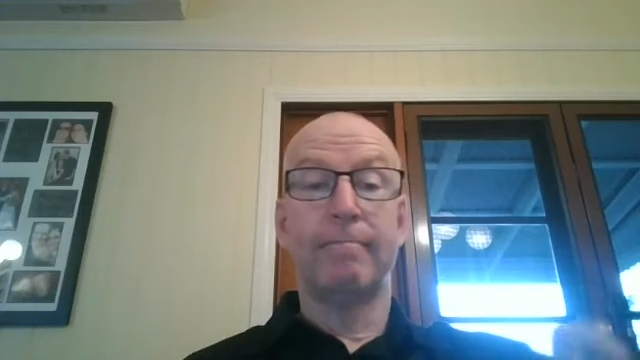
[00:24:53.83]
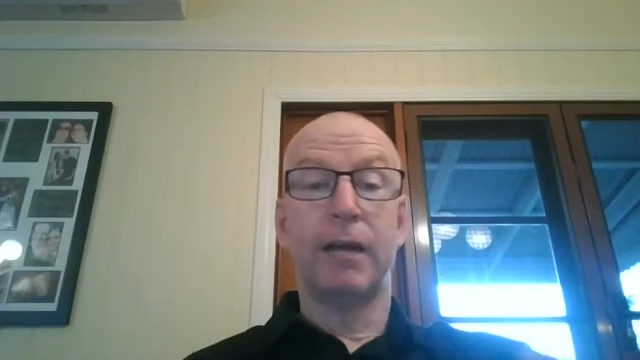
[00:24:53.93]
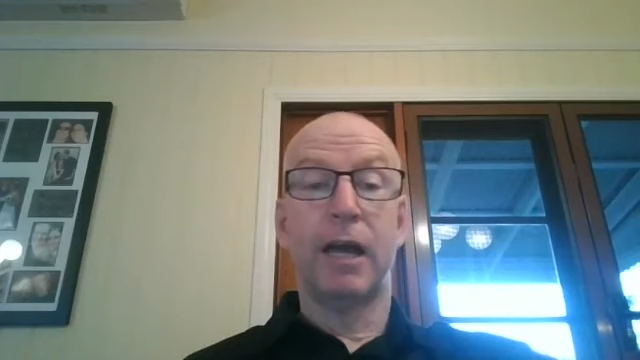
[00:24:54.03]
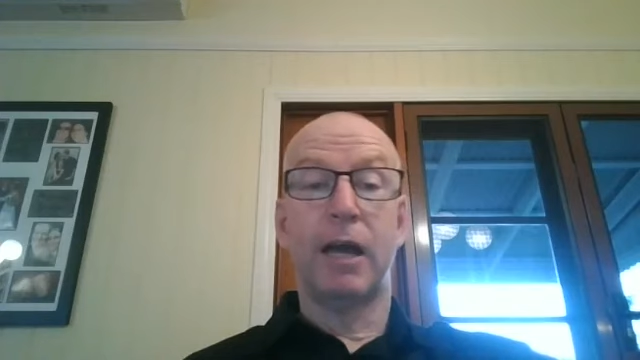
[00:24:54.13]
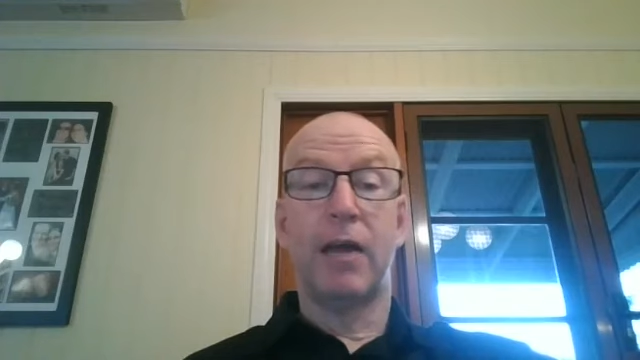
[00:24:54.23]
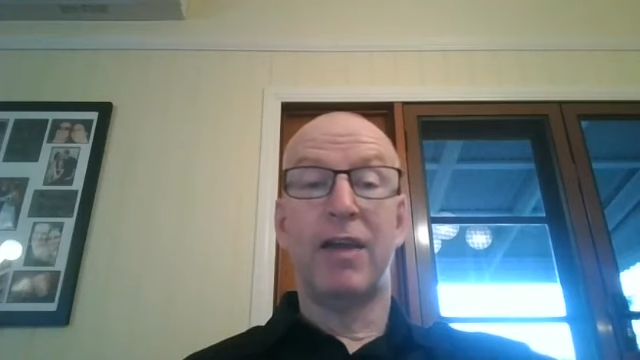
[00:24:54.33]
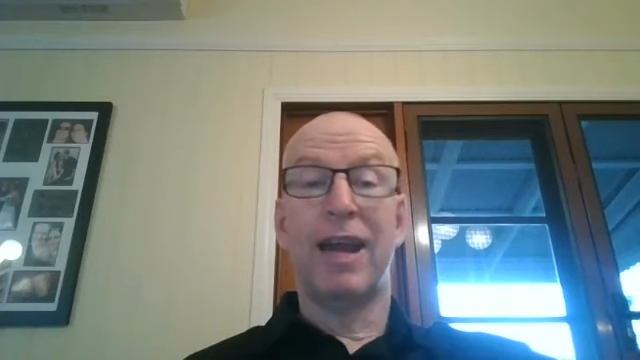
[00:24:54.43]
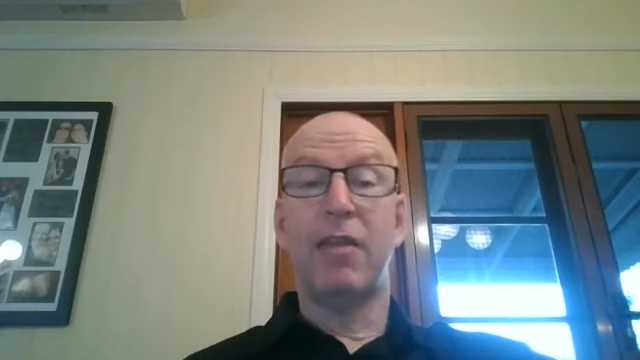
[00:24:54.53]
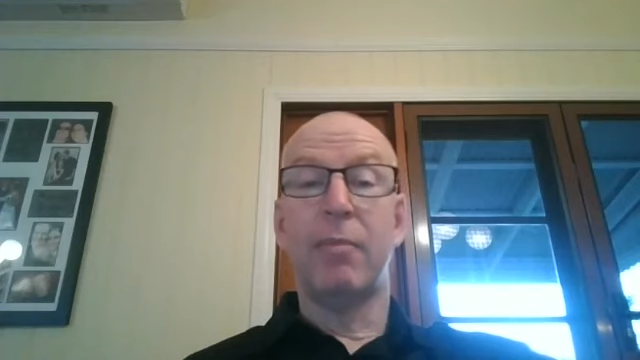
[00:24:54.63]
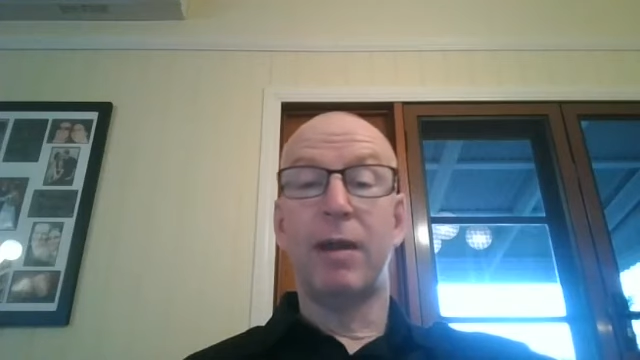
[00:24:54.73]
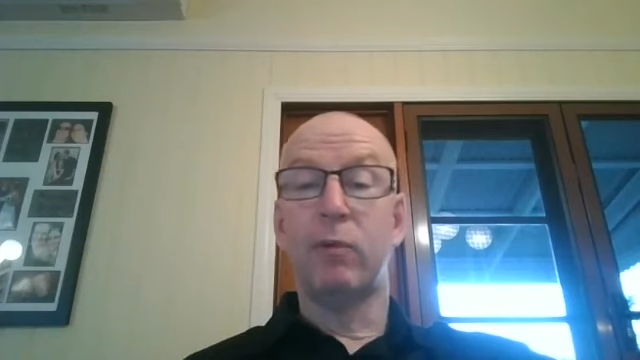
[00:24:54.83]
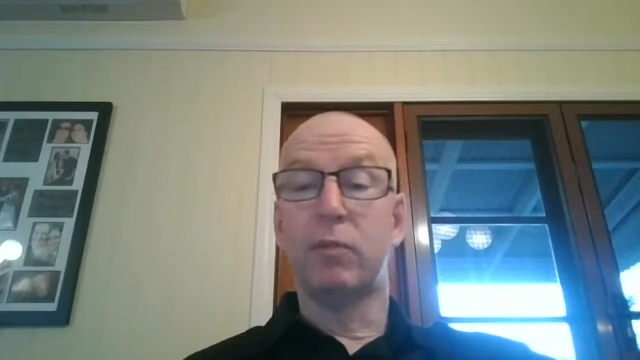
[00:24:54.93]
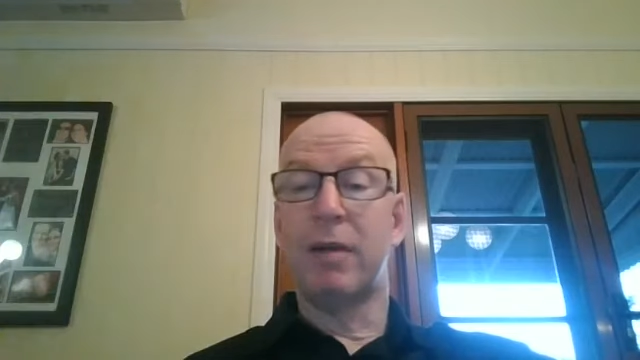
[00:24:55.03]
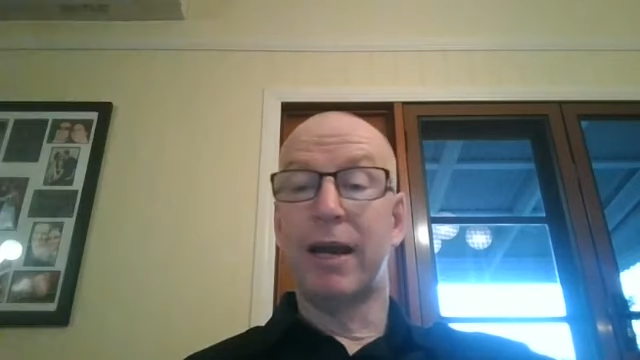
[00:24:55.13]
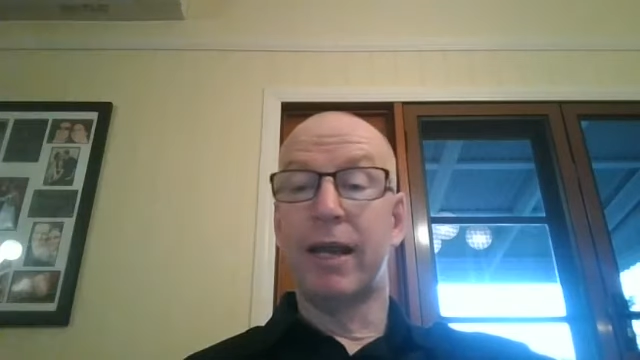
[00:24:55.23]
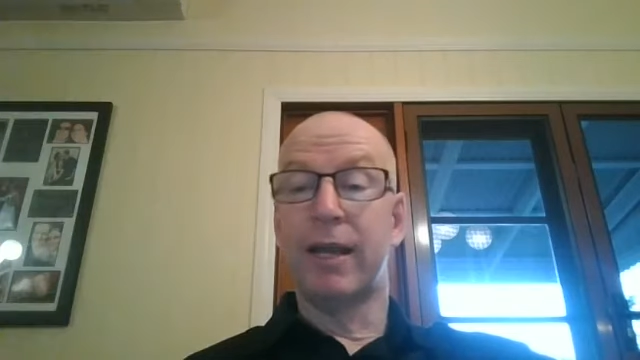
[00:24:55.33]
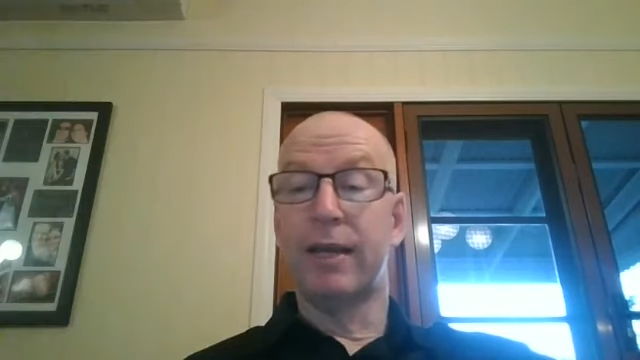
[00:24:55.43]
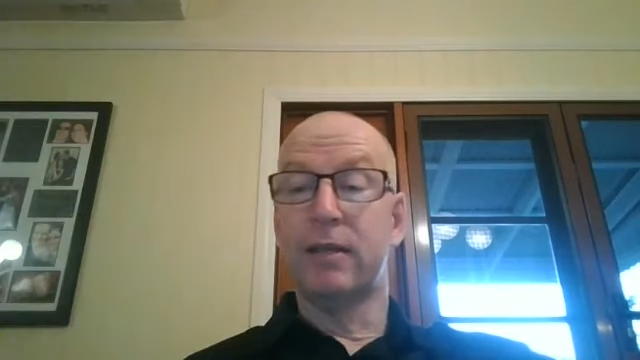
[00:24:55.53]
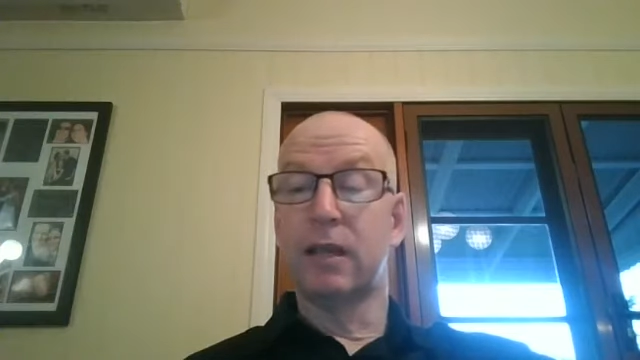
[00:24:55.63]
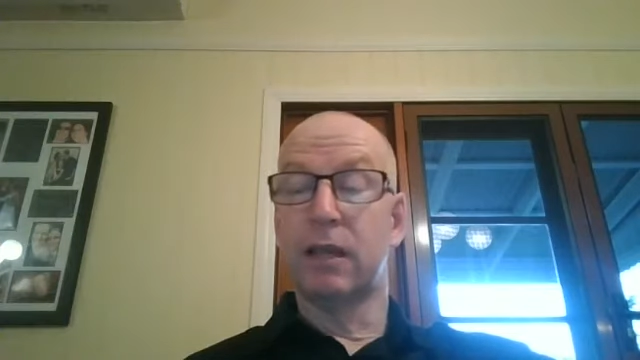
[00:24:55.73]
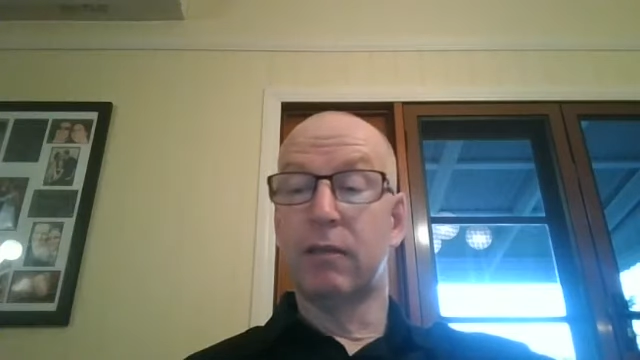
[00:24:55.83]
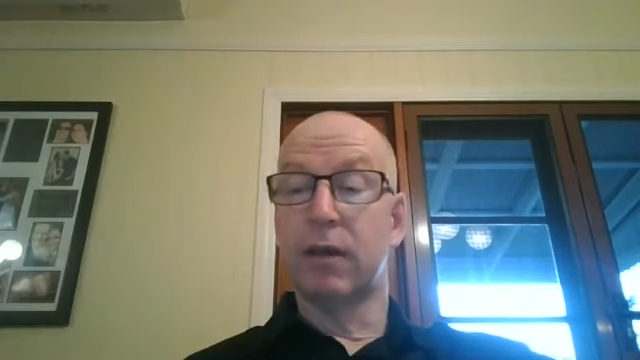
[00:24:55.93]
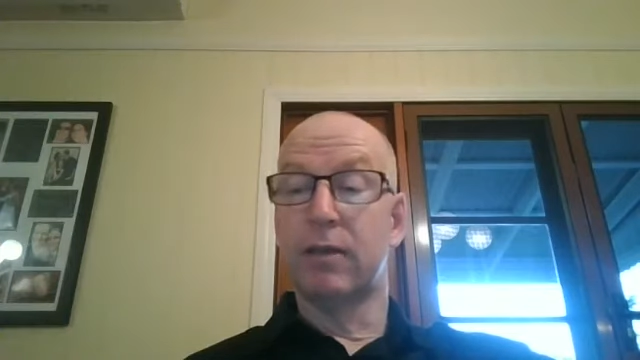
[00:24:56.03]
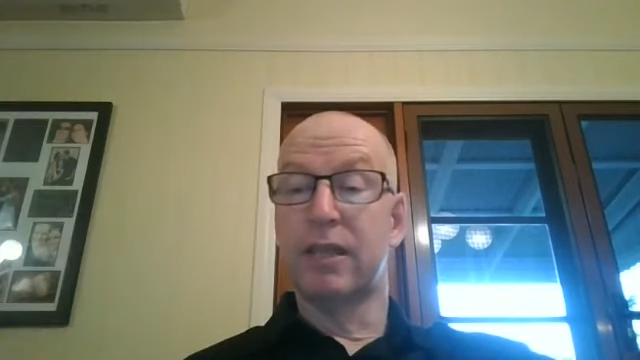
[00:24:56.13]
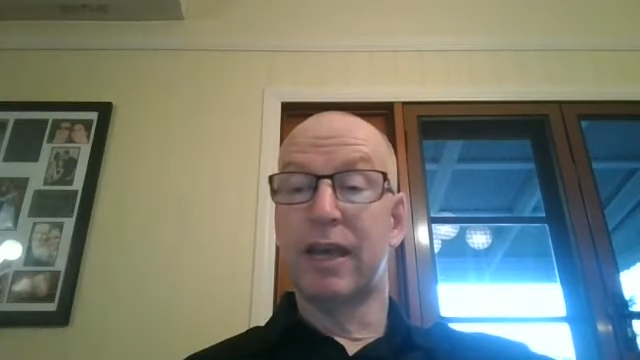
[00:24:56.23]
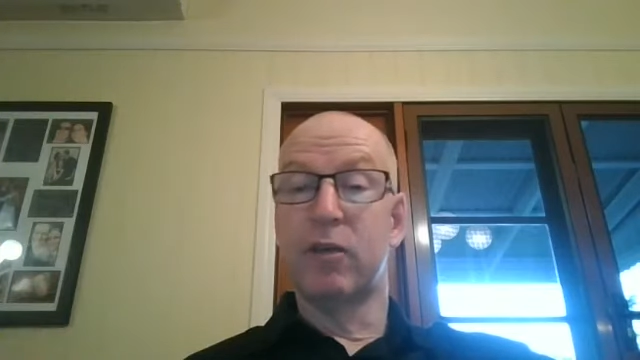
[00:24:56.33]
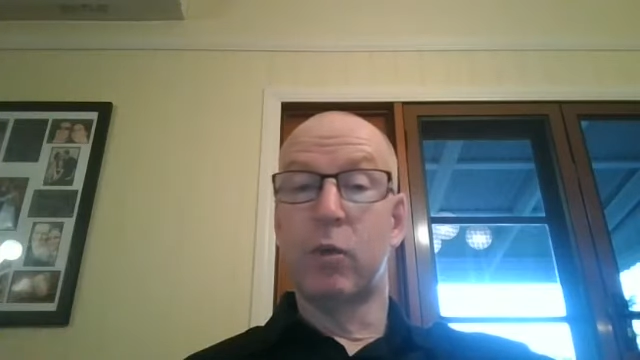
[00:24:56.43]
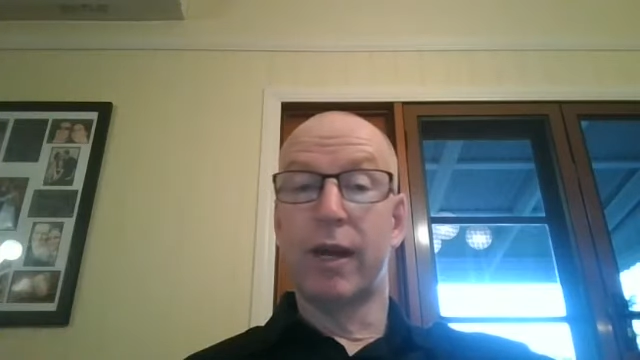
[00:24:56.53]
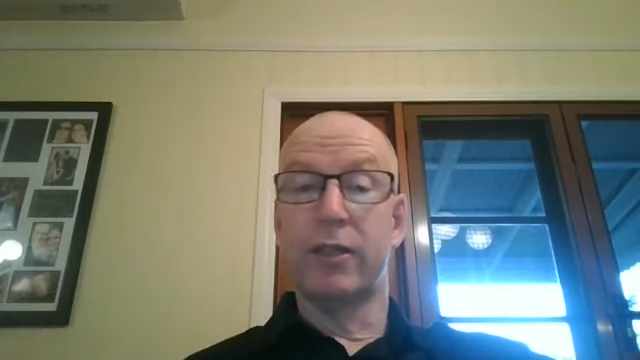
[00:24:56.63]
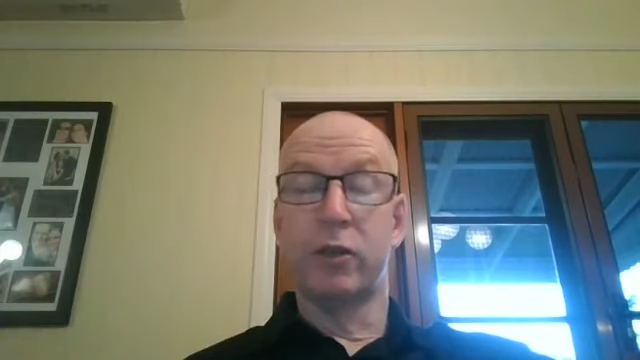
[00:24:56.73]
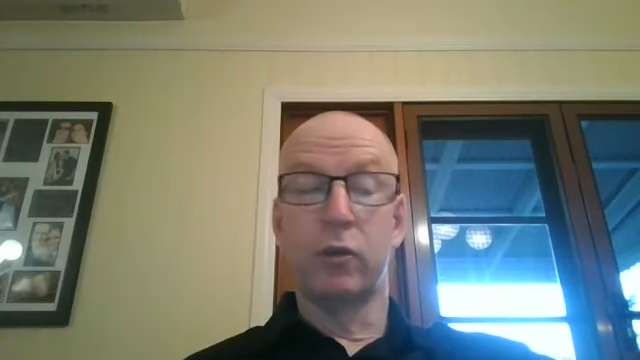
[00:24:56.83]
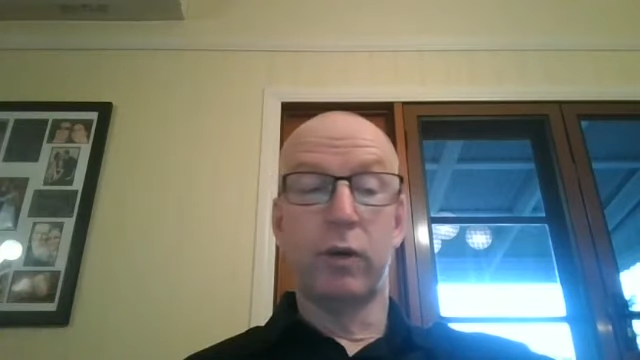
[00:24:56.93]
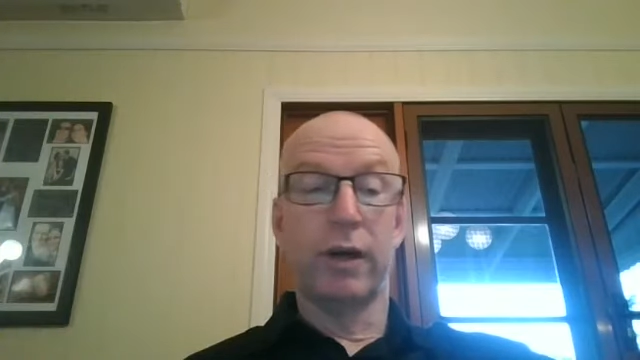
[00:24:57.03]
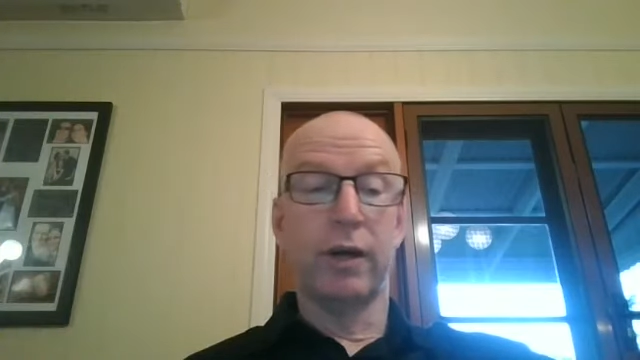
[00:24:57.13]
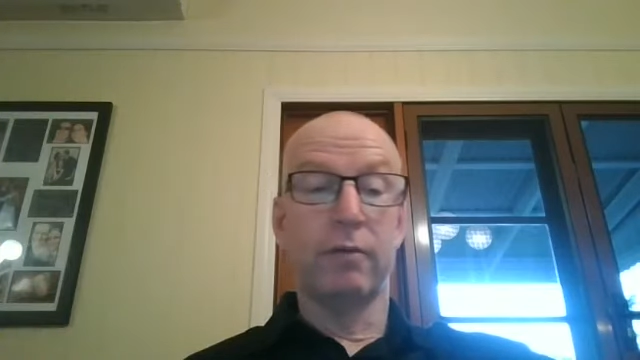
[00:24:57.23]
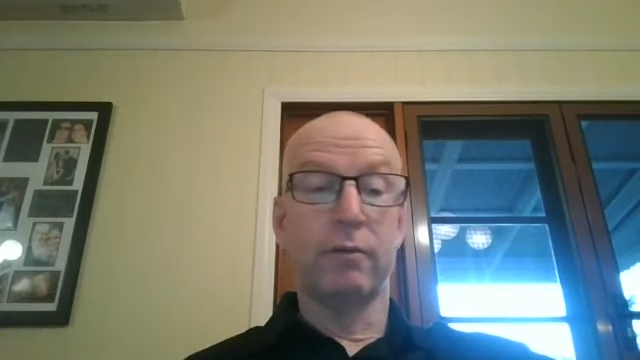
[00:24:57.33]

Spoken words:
And then other people's money is the other way to